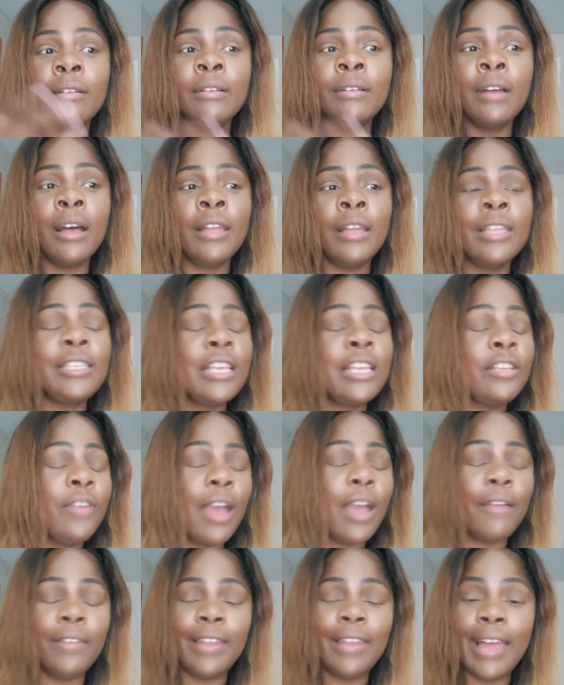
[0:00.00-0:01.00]
Let's say you
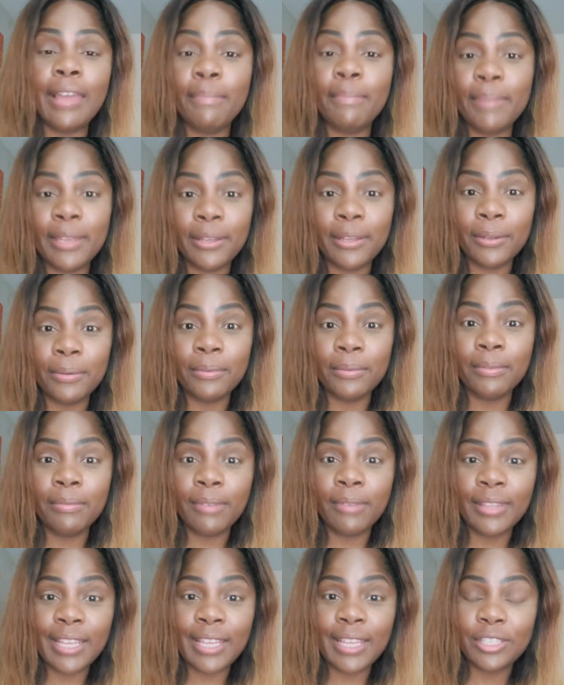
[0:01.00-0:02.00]
have a light bill
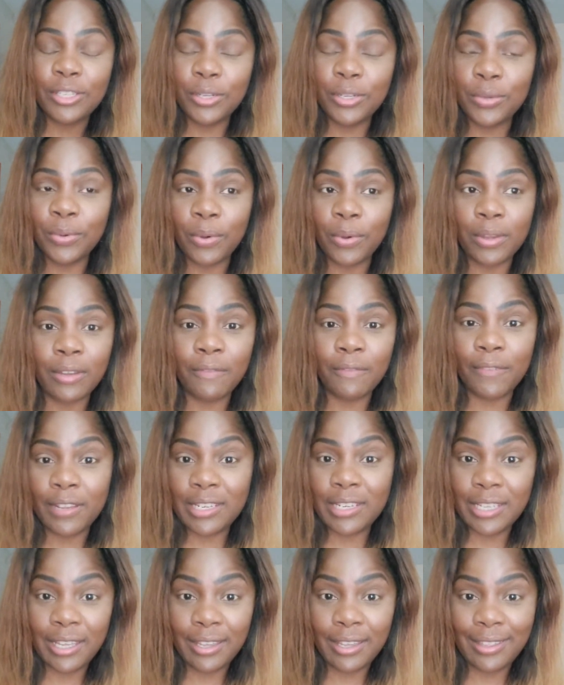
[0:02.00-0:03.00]
that's due on the
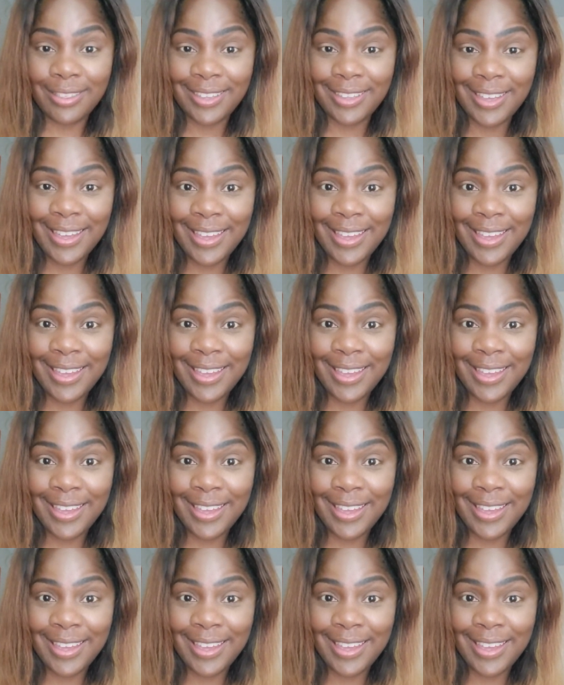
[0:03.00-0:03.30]
15th.